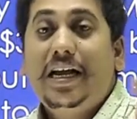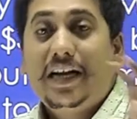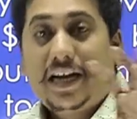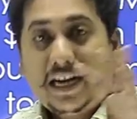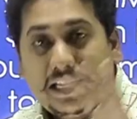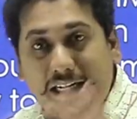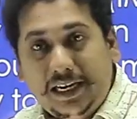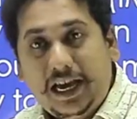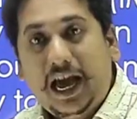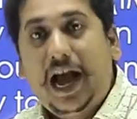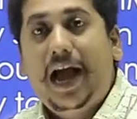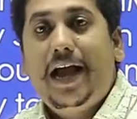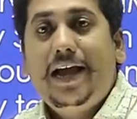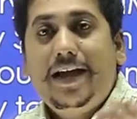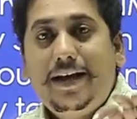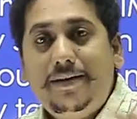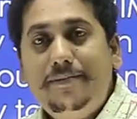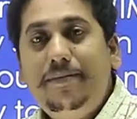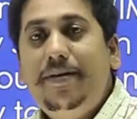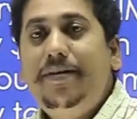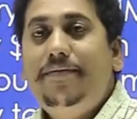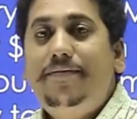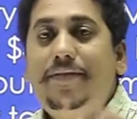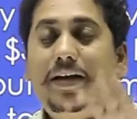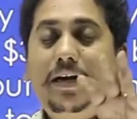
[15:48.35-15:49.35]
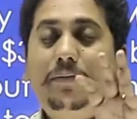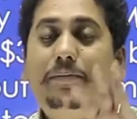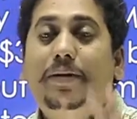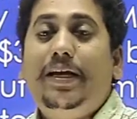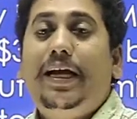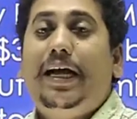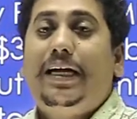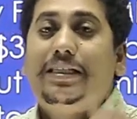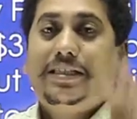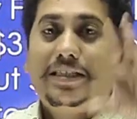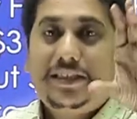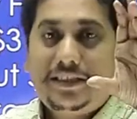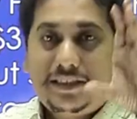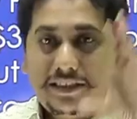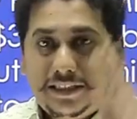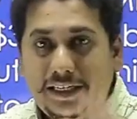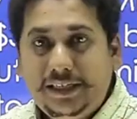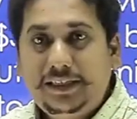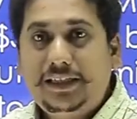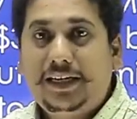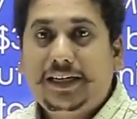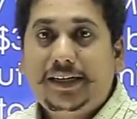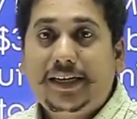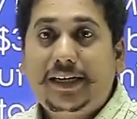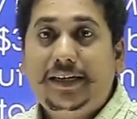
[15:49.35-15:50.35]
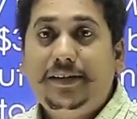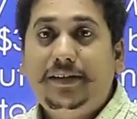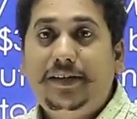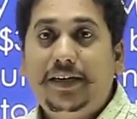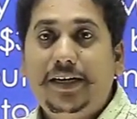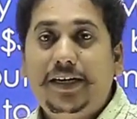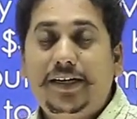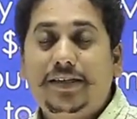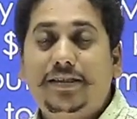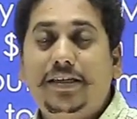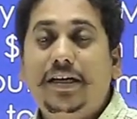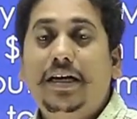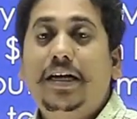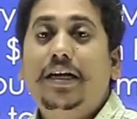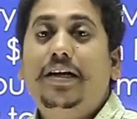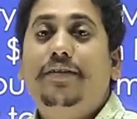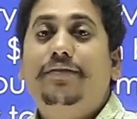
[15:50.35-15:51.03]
Kani IMF will be assisting the countries